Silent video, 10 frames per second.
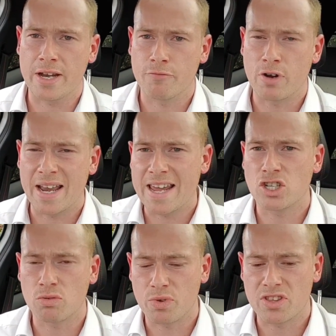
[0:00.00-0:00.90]

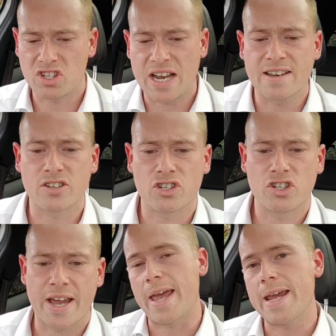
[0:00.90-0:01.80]
relation with the standards
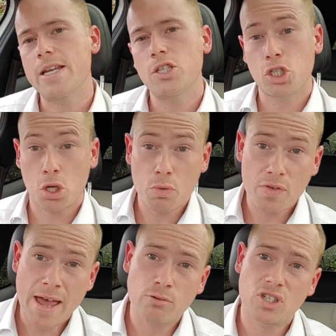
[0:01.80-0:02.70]
check. In
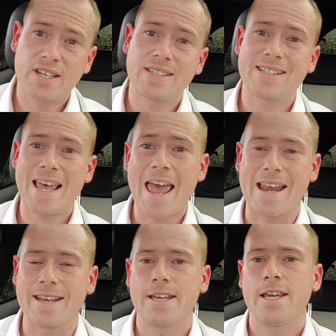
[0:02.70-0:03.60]

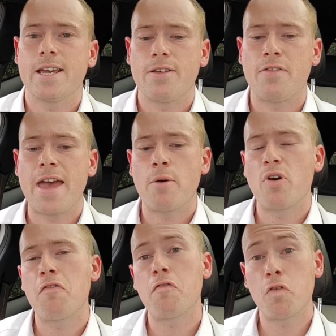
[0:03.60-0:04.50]
2010, there
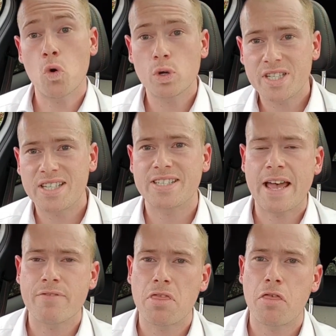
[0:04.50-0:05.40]
were
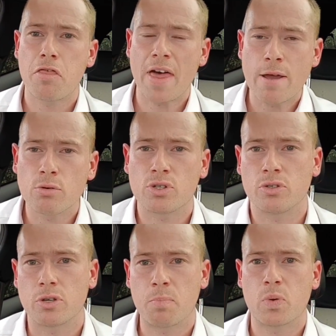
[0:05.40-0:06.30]

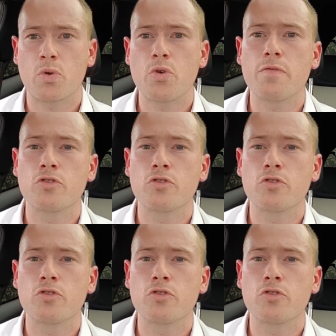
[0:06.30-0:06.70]
47,000 approved